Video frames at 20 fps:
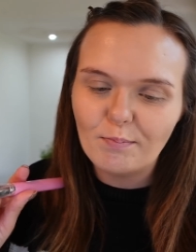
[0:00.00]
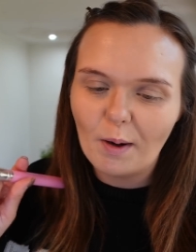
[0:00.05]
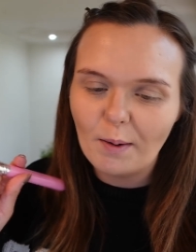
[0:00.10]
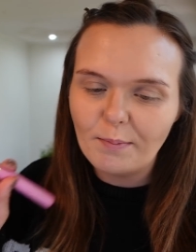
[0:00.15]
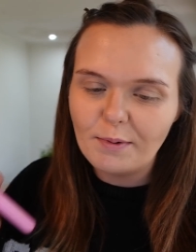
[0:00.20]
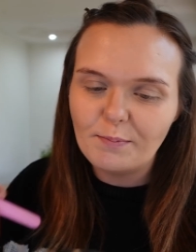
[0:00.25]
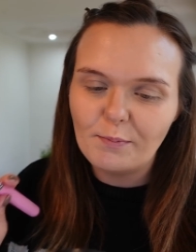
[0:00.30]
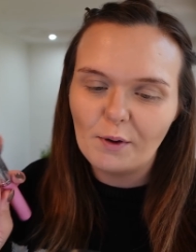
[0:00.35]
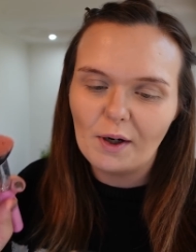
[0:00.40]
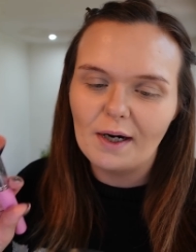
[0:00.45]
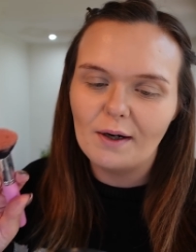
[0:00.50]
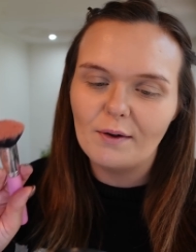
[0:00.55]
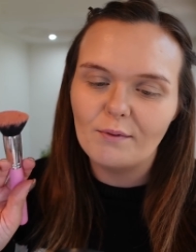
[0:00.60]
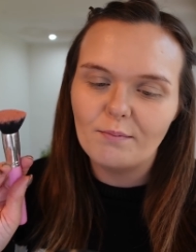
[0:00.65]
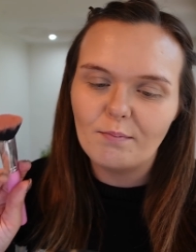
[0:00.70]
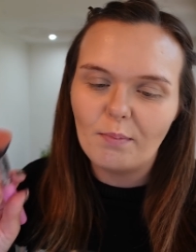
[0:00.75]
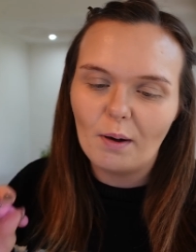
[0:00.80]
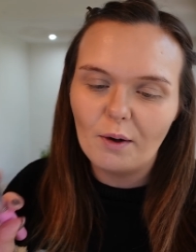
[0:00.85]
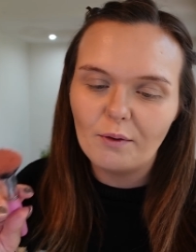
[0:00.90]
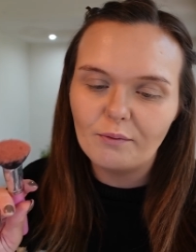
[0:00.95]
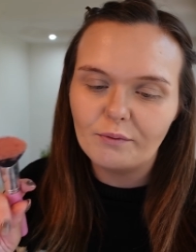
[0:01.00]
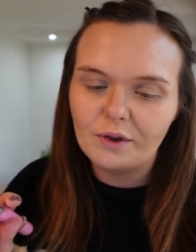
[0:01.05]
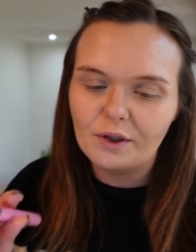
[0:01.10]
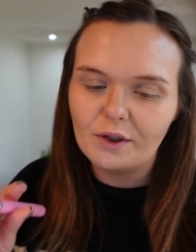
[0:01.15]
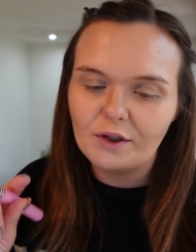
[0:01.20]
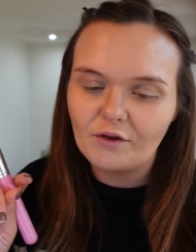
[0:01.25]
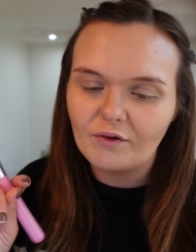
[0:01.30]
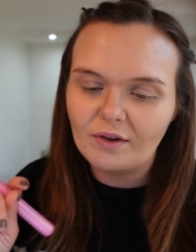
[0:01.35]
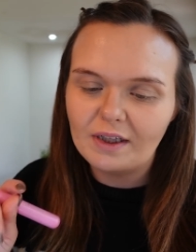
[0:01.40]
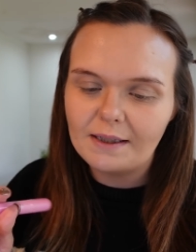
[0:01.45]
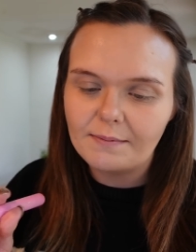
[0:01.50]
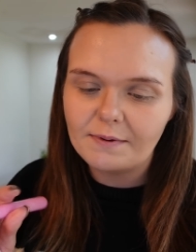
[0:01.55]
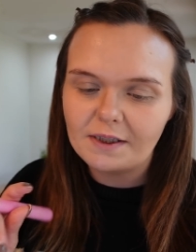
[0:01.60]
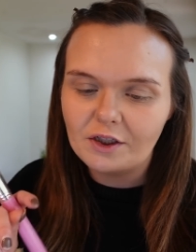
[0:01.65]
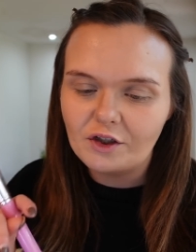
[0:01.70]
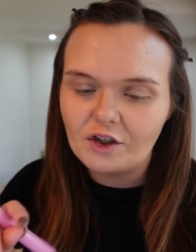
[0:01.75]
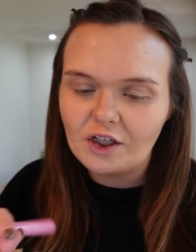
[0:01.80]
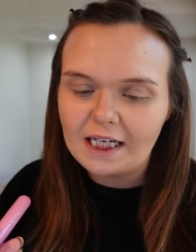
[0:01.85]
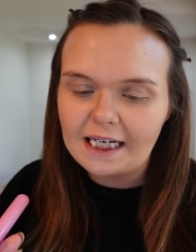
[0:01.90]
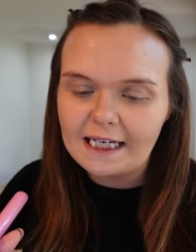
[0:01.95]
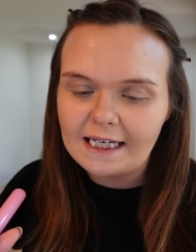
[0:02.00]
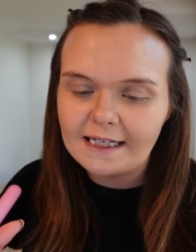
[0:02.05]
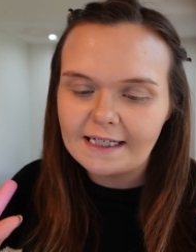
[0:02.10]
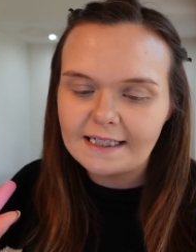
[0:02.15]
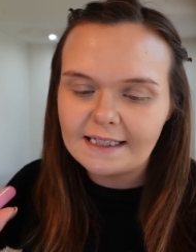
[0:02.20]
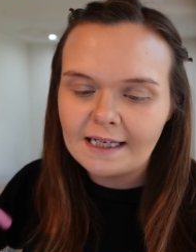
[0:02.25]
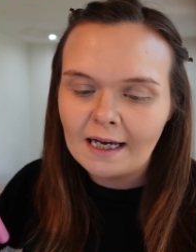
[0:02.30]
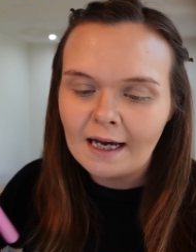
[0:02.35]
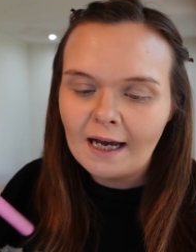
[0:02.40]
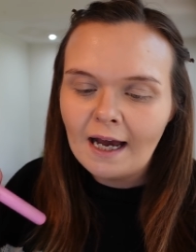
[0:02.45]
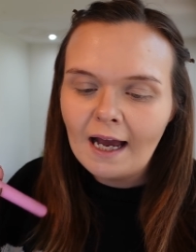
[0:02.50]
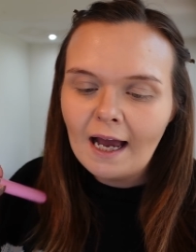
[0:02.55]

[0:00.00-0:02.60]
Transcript: Bobbi Brown Pot Rouge for Lips and Cheeks,